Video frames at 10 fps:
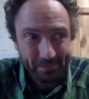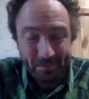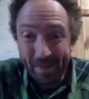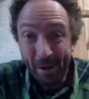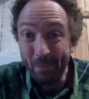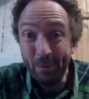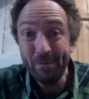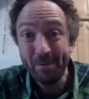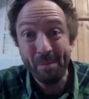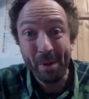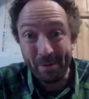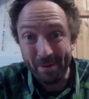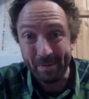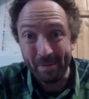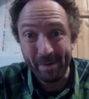I'm all for both
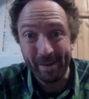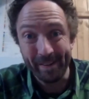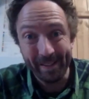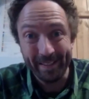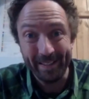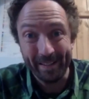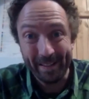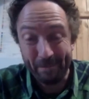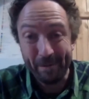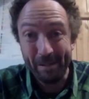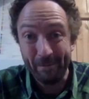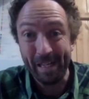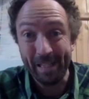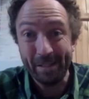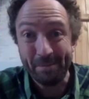of them. I think they're really,
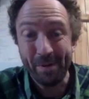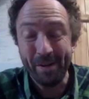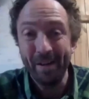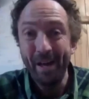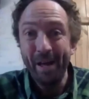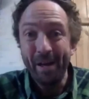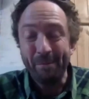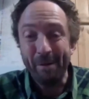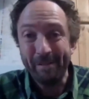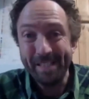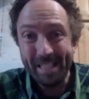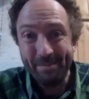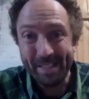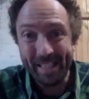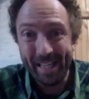really good. But where
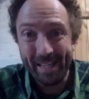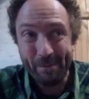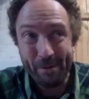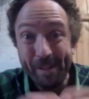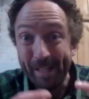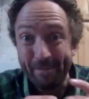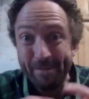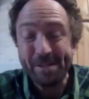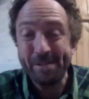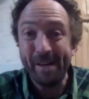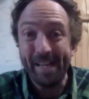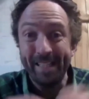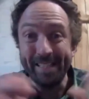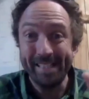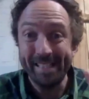I get
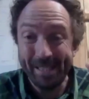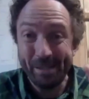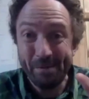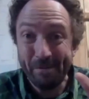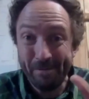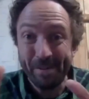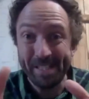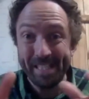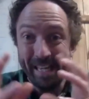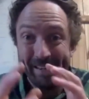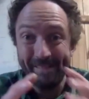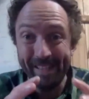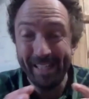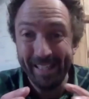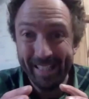frustrated is this sort of fuzzy
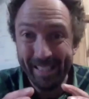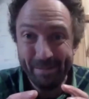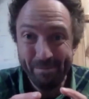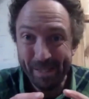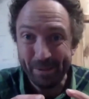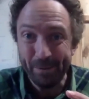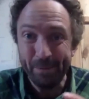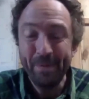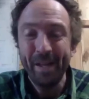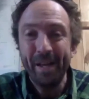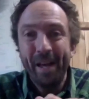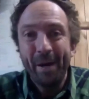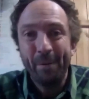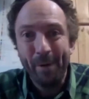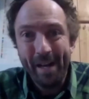area in the middle,
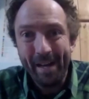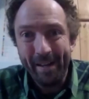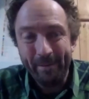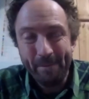where